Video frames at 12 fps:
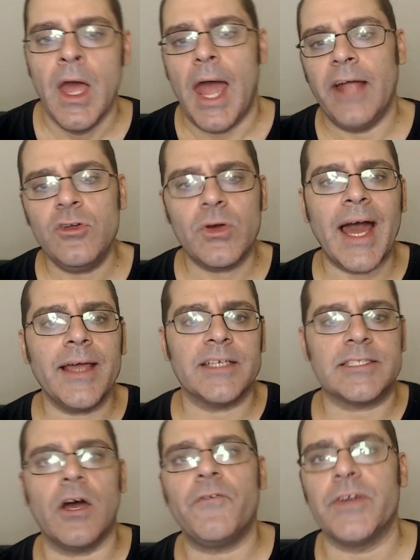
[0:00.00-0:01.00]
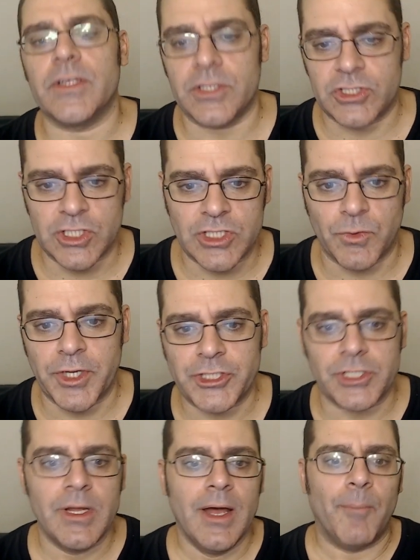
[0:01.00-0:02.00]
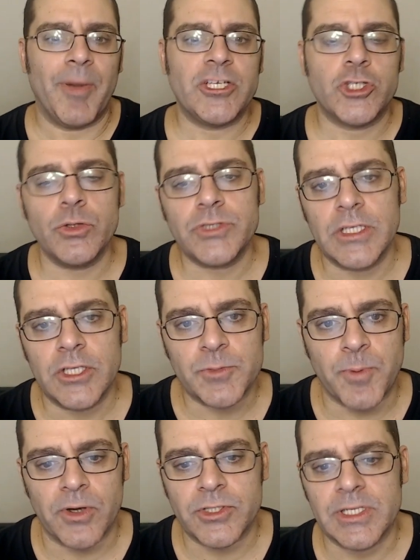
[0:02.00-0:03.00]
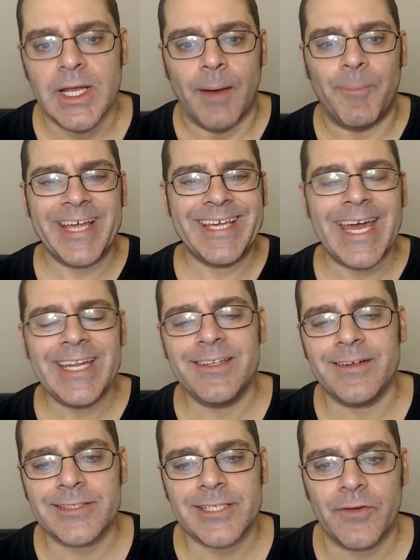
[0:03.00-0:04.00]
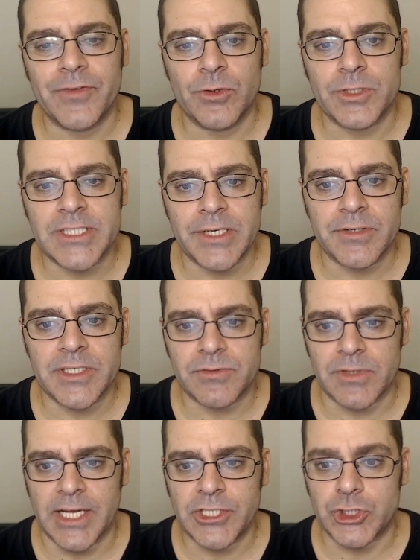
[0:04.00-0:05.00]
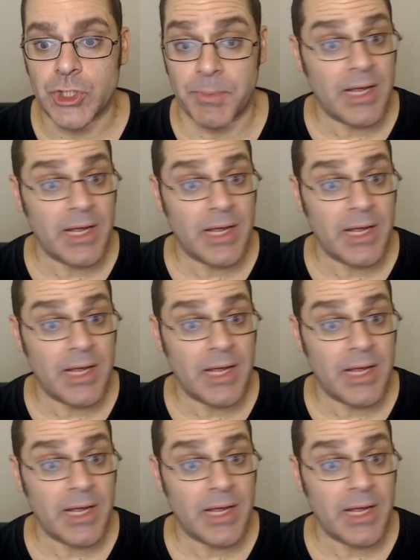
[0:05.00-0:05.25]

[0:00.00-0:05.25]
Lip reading: And you got yourself into this situation by choosing this person, by getting yourself into a serious relationship.